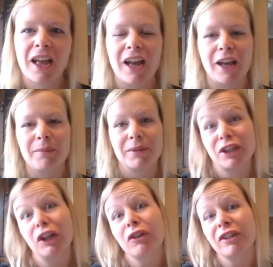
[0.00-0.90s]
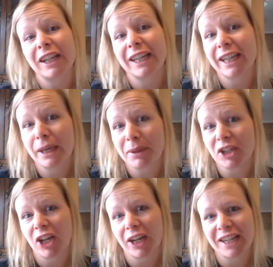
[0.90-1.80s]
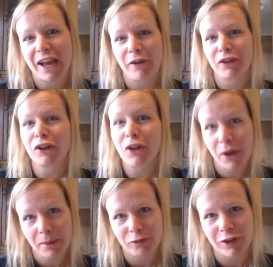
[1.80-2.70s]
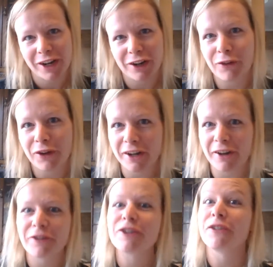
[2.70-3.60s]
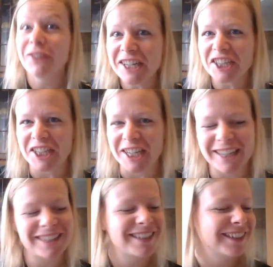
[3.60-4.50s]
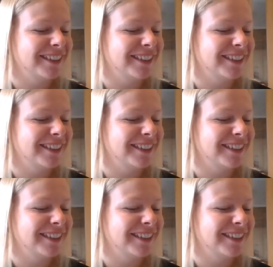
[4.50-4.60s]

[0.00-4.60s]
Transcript: So long as I can keep it checked out of the library long enough to finish it.